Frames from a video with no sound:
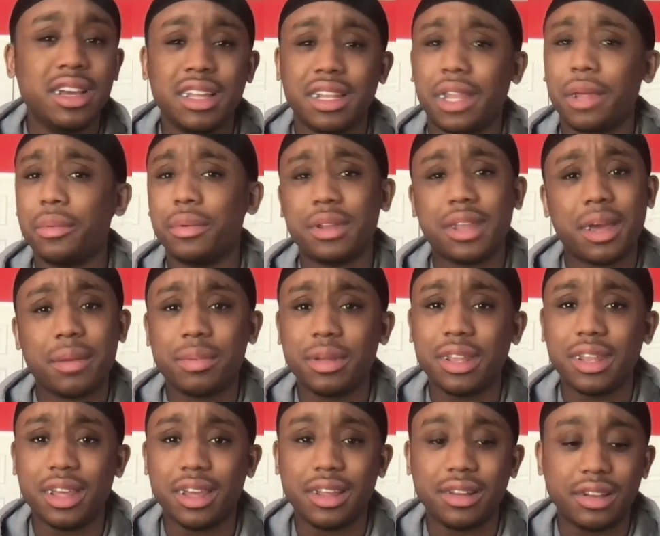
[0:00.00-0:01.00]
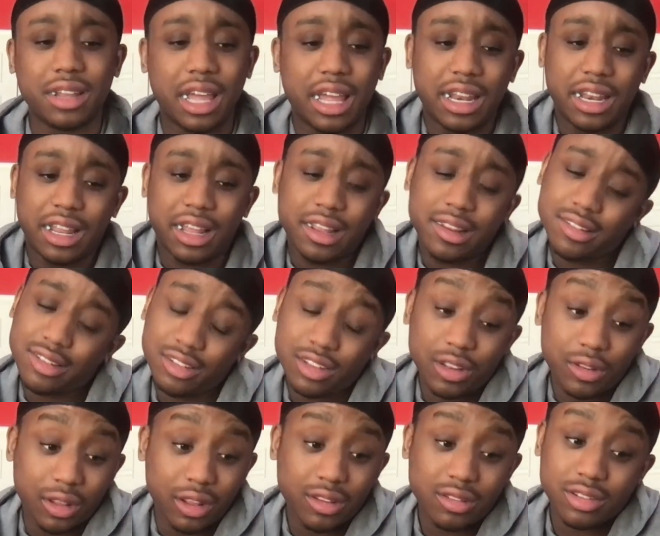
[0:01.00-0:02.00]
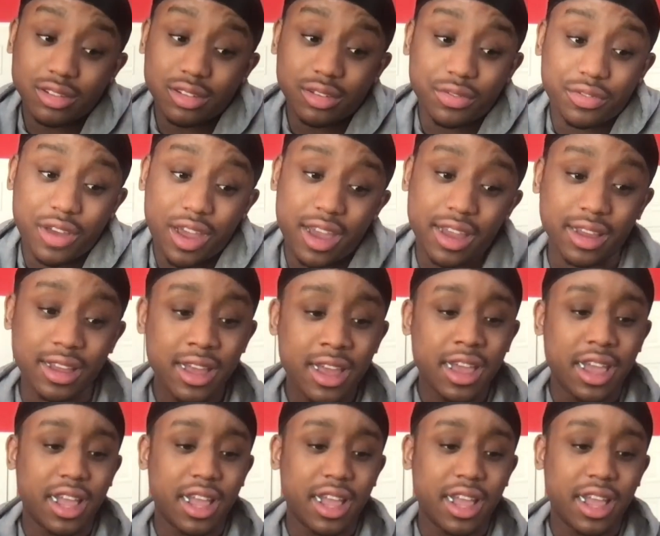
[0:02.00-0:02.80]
They would not be that, and it's just a fact.